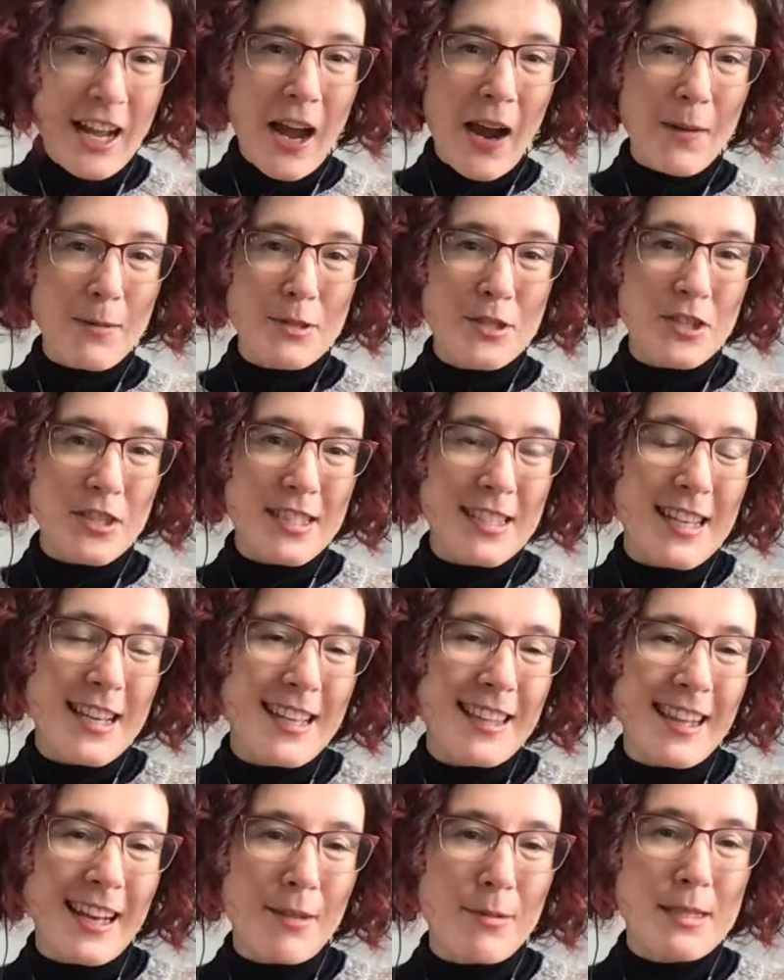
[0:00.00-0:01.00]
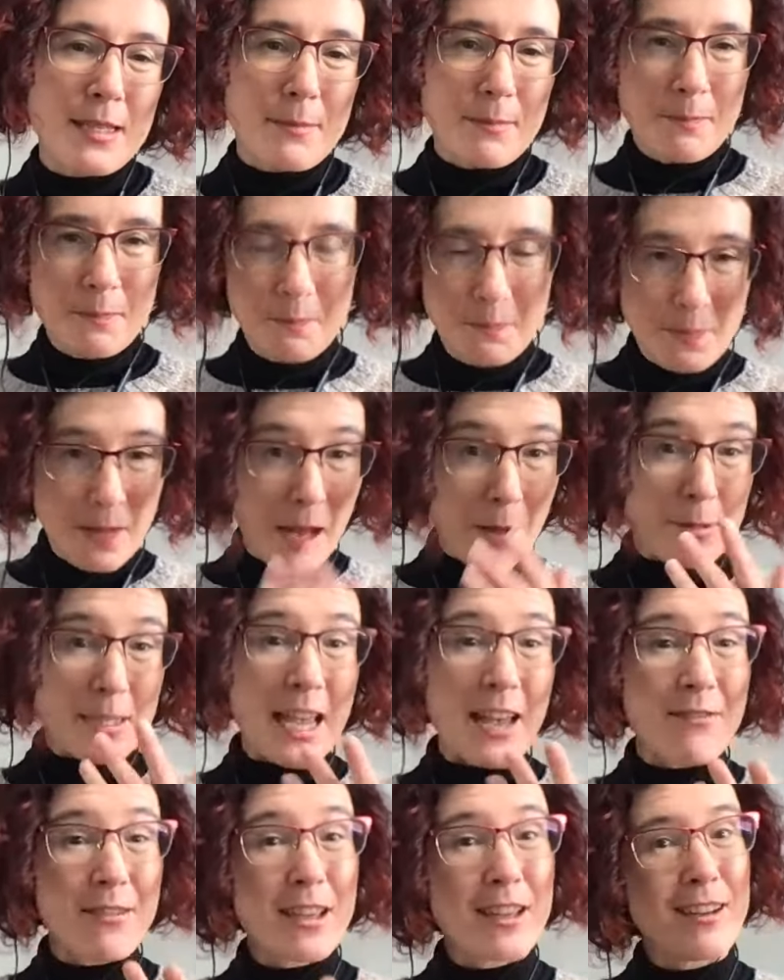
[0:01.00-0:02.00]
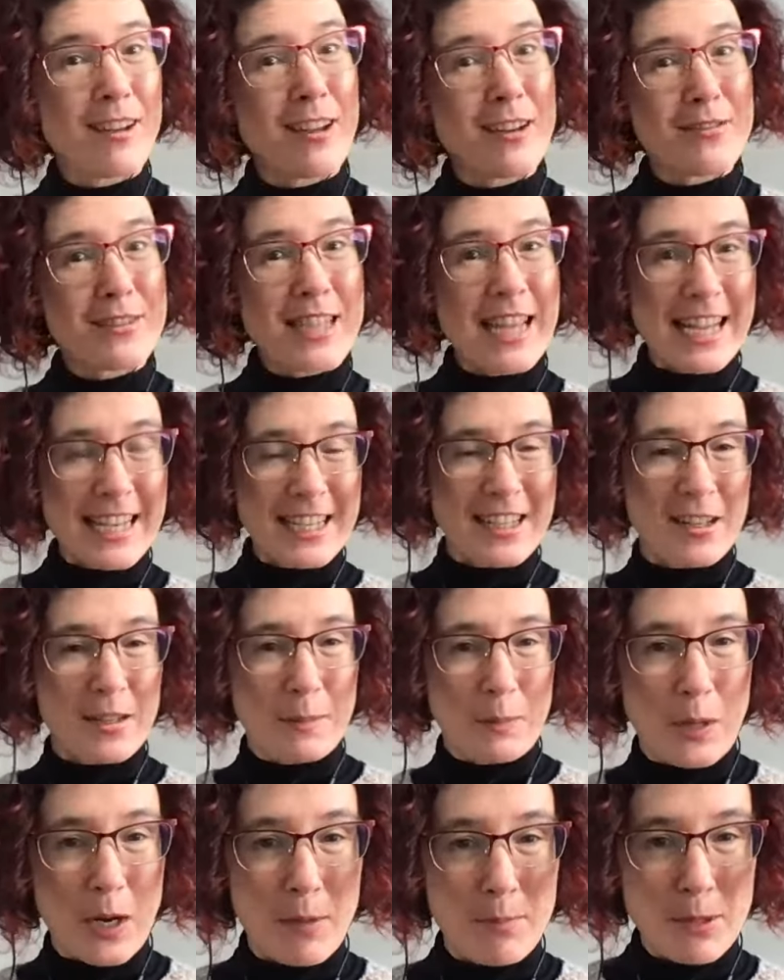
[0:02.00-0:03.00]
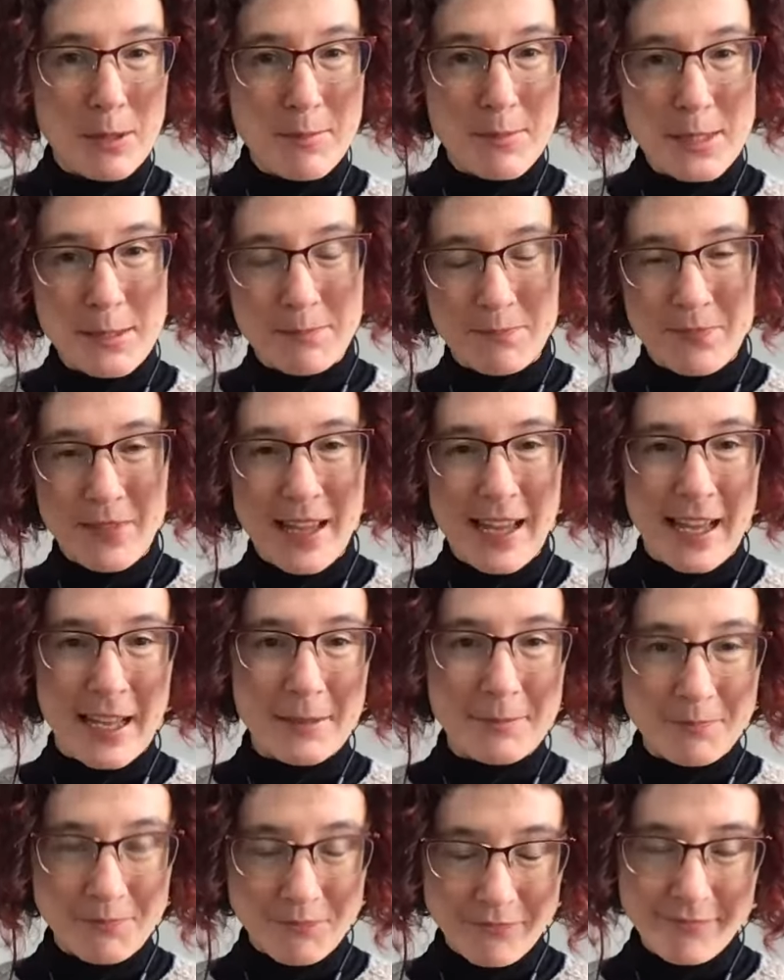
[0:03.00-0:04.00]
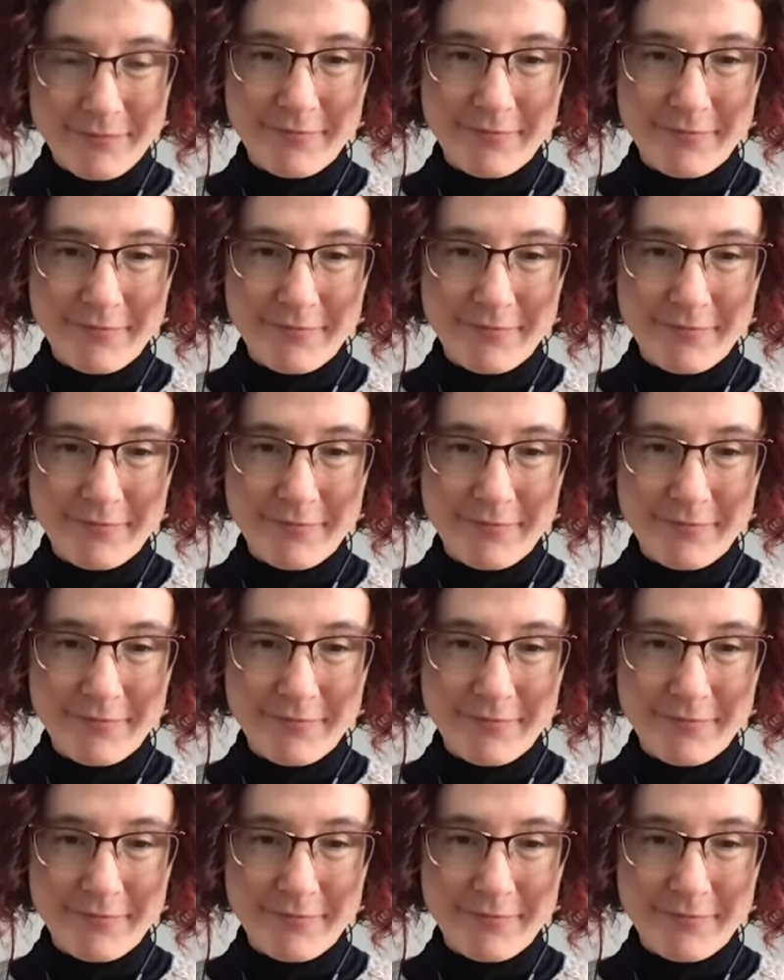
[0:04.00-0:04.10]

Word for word: I was just saying that I was I was having a lot of technical problems um,